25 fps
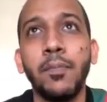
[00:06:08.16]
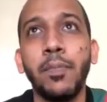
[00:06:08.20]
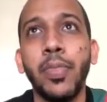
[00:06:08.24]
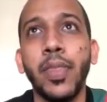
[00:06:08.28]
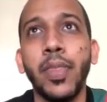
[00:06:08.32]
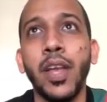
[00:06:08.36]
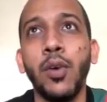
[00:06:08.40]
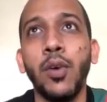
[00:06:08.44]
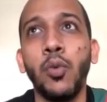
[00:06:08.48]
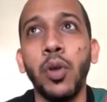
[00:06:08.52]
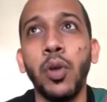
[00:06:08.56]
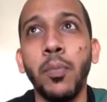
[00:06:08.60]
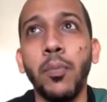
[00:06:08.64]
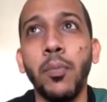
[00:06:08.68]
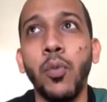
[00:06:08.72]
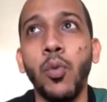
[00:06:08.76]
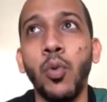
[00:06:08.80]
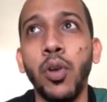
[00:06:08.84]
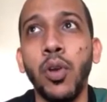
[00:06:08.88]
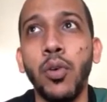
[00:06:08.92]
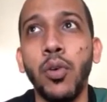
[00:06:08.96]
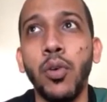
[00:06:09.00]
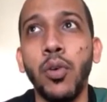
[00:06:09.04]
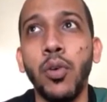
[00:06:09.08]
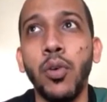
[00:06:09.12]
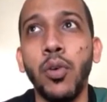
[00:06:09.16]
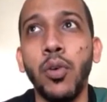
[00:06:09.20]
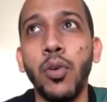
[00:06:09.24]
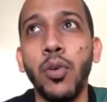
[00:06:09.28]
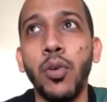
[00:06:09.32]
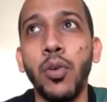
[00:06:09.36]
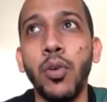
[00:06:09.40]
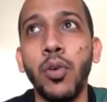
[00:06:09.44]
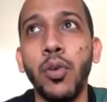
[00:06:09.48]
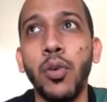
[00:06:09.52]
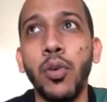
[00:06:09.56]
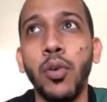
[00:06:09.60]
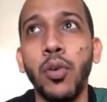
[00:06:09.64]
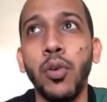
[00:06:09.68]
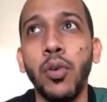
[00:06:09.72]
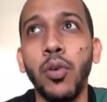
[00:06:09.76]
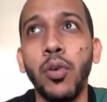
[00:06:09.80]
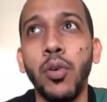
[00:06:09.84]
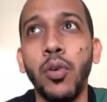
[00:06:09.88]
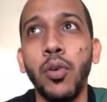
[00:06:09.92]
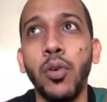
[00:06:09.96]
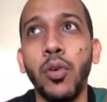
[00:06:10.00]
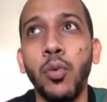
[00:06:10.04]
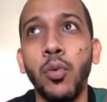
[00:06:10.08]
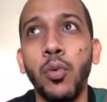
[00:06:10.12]
we failed to beat
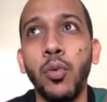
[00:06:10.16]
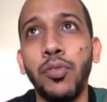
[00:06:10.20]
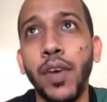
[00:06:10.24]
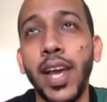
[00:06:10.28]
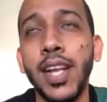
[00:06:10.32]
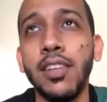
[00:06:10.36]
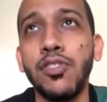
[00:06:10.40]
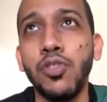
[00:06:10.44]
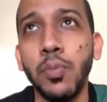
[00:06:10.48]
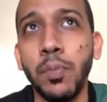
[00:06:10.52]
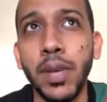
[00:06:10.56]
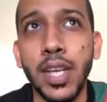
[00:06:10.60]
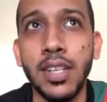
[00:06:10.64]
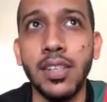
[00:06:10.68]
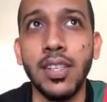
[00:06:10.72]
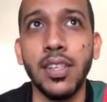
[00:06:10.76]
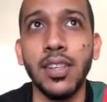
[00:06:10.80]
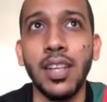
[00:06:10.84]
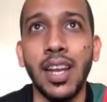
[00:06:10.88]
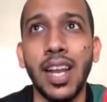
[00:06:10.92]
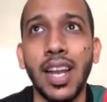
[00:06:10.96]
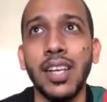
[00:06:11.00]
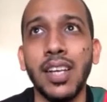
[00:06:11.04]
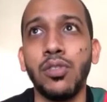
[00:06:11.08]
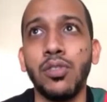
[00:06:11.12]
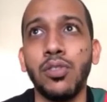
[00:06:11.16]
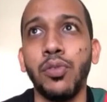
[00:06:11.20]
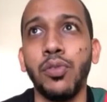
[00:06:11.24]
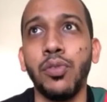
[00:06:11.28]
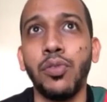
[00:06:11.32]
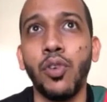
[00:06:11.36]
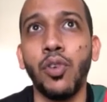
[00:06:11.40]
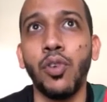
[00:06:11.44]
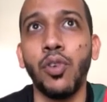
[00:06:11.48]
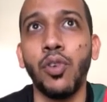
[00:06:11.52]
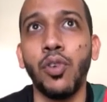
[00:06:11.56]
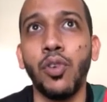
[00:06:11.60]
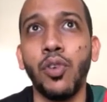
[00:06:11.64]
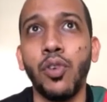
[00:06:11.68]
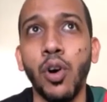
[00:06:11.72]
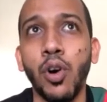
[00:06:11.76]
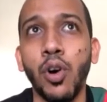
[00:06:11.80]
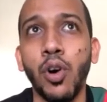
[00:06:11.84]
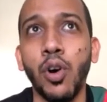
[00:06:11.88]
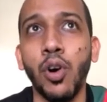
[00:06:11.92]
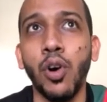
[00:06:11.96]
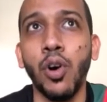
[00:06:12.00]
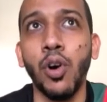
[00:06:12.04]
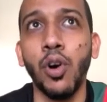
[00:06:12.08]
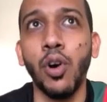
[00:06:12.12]
the likes of Comoros. I know
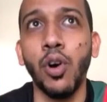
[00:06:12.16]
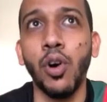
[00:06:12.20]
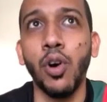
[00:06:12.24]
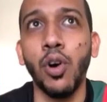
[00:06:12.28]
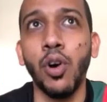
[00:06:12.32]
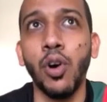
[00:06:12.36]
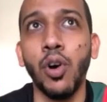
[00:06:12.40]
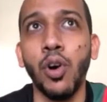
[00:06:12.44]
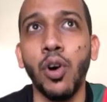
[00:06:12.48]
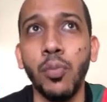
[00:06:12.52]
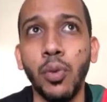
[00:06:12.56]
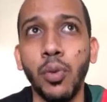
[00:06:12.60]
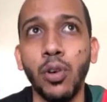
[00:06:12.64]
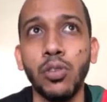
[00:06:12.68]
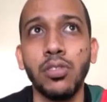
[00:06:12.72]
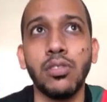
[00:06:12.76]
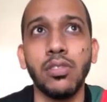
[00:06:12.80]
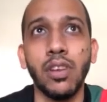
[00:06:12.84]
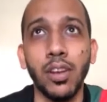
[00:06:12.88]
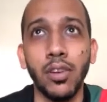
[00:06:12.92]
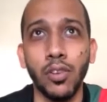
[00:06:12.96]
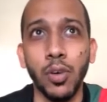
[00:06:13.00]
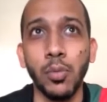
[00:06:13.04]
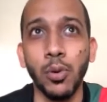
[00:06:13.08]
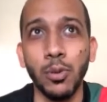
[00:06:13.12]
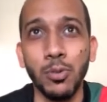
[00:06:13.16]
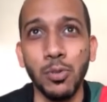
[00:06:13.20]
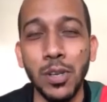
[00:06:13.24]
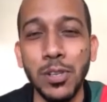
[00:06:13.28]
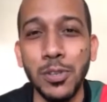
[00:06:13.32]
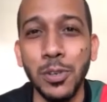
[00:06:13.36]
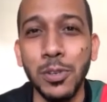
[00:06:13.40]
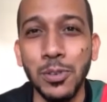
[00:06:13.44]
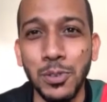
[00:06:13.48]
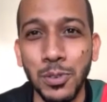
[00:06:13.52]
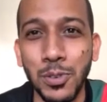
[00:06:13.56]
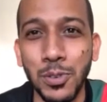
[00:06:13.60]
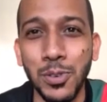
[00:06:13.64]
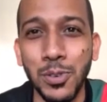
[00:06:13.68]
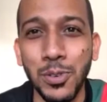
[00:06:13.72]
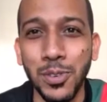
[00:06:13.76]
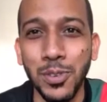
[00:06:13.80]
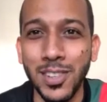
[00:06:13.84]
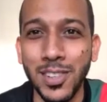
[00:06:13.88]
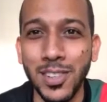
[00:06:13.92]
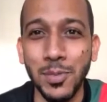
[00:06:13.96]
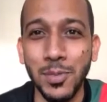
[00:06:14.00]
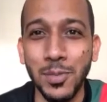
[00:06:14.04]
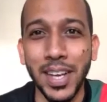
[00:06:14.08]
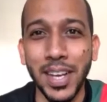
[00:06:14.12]
Comoros went on to
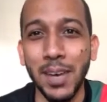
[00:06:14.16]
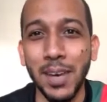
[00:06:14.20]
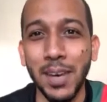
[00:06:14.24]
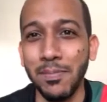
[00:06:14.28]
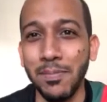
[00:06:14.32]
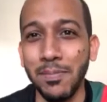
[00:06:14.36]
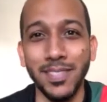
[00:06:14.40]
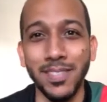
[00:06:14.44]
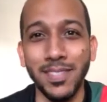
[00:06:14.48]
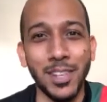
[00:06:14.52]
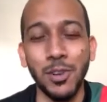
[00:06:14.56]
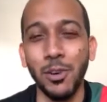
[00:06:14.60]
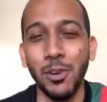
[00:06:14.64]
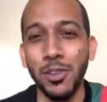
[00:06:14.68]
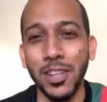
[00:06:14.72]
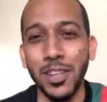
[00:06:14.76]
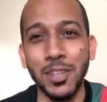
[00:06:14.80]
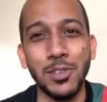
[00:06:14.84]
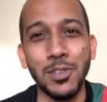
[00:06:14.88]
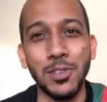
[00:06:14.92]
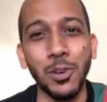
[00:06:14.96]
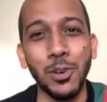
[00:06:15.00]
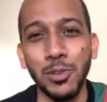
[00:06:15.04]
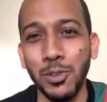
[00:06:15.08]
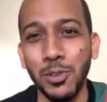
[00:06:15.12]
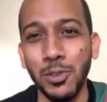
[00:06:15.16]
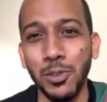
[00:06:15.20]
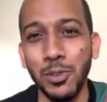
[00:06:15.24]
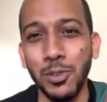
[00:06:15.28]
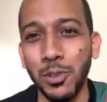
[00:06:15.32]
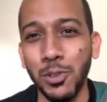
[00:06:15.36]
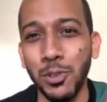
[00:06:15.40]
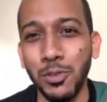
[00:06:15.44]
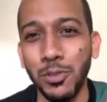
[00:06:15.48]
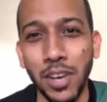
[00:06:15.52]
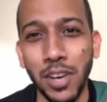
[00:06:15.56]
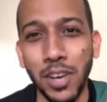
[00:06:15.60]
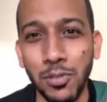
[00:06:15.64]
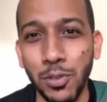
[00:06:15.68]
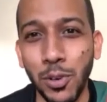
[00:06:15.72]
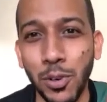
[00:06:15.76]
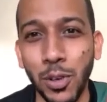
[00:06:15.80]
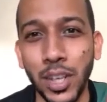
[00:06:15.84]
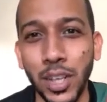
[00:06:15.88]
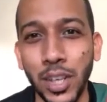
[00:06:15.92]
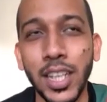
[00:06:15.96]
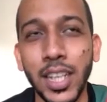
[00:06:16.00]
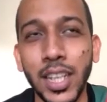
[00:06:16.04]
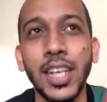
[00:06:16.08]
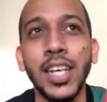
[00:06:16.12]
become, the talks of AFCON,
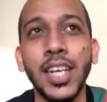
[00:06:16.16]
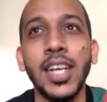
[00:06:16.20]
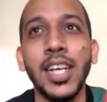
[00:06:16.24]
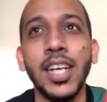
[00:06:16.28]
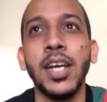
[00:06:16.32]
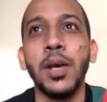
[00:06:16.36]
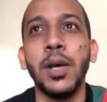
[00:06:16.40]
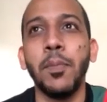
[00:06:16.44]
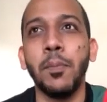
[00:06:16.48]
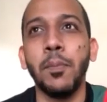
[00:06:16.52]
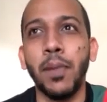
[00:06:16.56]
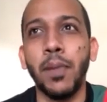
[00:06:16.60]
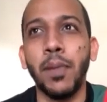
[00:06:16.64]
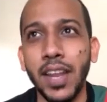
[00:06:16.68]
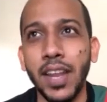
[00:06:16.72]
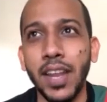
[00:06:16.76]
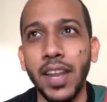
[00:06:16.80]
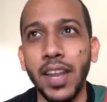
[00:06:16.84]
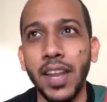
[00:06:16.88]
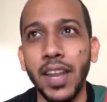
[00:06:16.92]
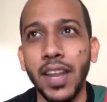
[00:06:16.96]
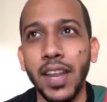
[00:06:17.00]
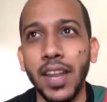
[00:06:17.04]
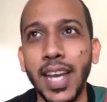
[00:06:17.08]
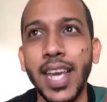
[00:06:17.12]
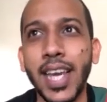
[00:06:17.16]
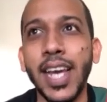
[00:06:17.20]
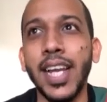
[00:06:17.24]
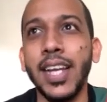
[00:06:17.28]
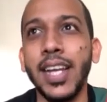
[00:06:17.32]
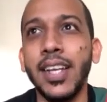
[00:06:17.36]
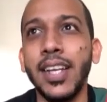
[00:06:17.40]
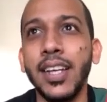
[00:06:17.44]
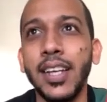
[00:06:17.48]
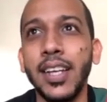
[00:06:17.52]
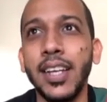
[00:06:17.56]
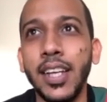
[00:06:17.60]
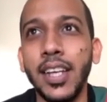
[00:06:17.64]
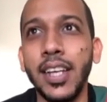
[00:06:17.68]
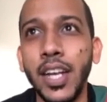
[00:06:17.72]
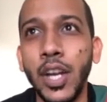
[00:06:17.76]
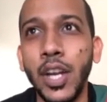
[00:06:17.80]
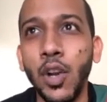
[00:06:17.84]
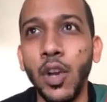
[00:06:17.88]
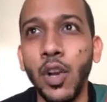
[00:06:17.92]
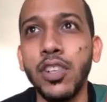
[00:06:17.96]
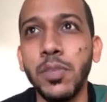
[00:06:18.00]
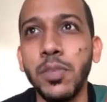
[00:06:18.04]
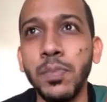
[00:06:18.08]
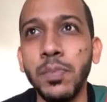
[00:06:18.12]
but then again, not
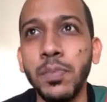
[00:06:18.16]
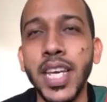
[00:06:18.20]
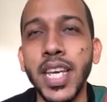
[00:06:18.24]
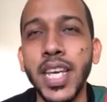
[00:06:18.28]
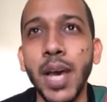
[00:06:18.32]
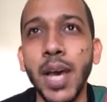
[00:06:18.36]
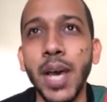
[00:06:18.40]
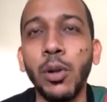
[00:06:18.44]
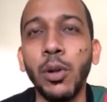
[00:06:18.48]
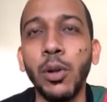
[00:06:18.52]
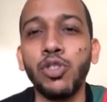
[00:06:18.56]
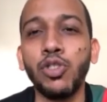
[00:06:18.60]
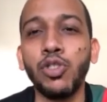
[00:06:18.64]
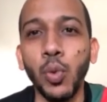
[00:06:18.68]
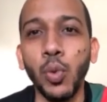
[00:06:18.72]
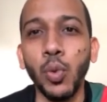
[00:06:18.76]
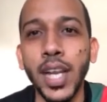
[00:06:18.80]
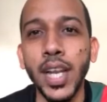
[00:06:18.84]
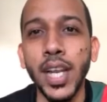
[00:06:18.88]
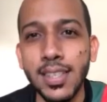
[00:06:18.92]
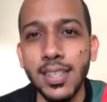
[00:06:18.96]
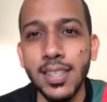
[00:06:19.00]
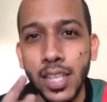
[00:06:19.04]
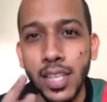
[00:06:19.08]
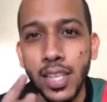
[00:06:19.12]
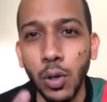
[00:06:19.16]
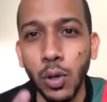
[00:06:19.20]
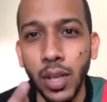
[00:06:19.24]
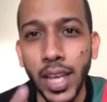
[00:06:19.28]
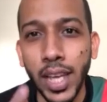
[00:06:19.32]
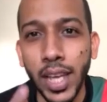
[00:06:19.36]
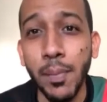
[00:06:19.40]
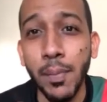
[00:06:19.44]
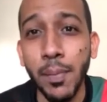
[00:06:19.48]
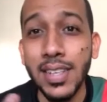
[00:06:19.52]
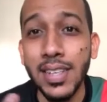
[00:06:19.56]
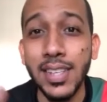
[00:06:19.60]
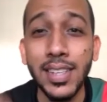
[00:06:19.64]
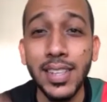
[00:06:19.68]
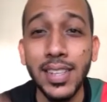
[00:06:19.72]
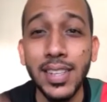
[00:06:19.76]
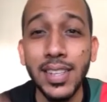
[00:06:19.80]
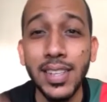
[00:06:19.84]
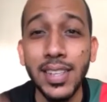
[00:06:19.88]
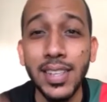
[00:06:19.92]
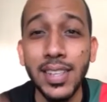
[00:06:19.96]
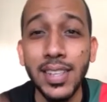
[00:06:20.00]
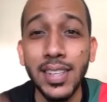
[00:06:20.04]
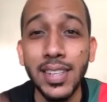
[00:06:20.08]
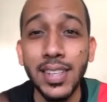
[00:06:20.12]
being able to win a single game until the
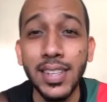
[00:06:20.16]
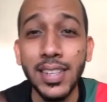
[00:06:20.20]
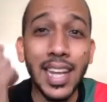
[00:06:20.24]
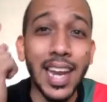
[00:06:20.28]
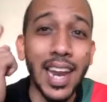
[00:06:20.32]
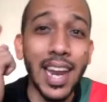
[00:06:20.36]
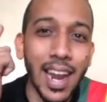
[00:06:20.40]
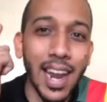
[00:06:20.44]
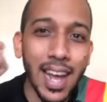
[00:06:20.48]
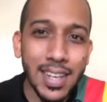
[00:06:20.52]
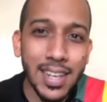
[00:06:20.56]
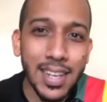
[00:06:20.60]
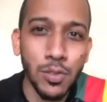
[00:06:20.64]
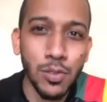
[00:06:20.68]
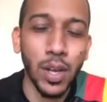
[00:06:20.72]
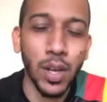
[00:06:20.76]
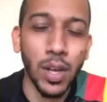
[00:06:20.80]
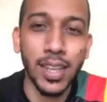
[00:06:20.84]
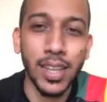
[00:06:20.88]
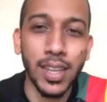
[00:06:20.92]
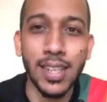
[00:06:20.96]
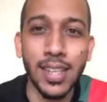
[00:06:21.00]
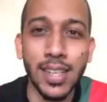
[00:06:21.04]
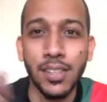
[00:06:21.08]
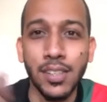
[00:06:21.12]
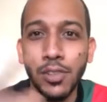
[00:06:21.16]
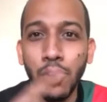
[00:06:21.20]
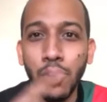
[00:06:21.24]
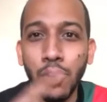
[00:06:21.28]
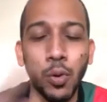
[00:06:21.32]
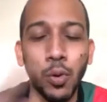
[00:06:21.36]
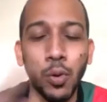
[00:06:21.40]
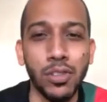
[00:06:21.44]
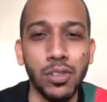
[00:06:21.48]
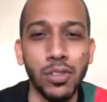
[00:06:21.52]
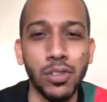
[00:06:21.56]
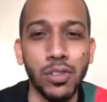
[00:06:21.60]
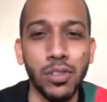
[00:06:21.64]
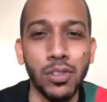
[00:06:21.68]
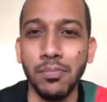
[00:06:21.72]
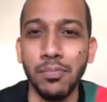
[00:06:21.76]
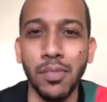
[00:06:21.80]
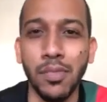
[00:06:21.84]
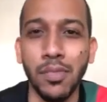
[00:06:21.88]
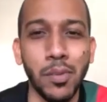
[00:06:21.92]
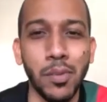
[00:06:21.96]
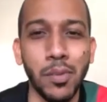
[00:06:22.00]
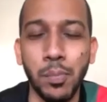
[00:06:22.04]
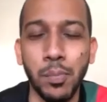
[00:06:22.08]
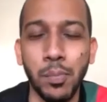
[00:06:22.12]
last one that, was pretty
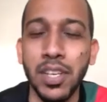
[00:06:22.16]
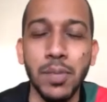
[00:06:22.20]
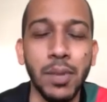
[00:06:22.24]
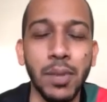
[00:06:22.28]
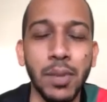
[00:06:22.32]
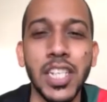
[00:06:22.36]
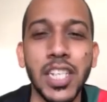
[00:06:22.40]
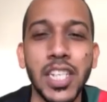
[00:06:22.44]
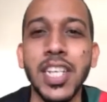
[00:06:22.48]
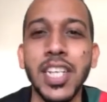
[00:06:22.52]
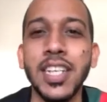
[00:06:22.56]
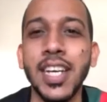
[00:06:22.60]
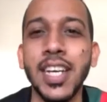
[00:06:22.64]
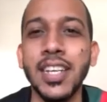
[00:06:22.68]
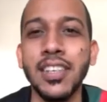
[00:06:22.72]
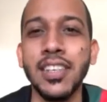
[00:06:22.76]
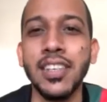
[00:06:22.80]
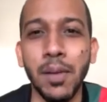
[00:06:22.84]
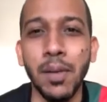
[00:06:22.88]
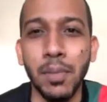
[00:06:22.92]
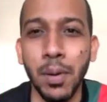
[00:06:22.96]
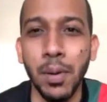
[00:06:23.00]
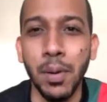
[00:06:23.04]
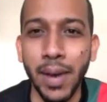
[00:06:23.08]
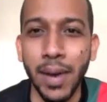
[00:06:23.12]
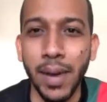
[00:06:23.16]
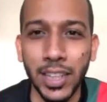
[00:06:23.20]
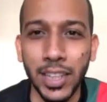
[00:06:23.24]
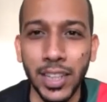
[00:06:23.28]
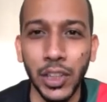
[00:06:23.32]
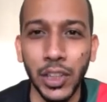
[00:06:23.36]
much a dead rubber match